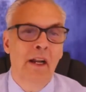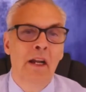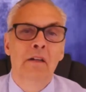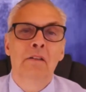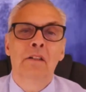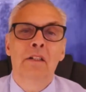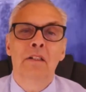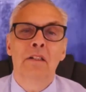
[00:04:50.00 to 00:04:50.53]

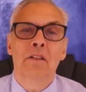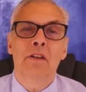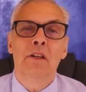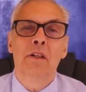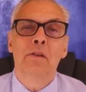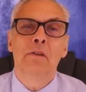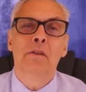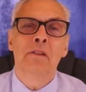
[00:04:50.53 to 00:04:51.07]
Ground
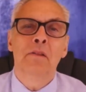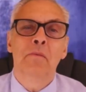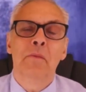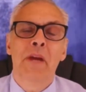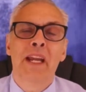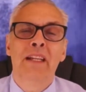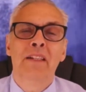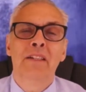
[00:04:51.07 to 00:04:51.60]

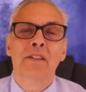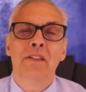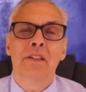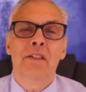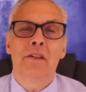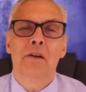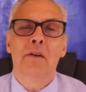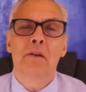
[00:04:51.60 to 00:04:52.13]
control and
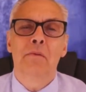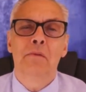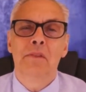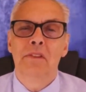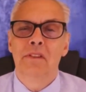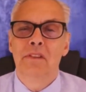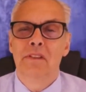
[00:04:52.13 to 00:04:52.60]
Major Tom.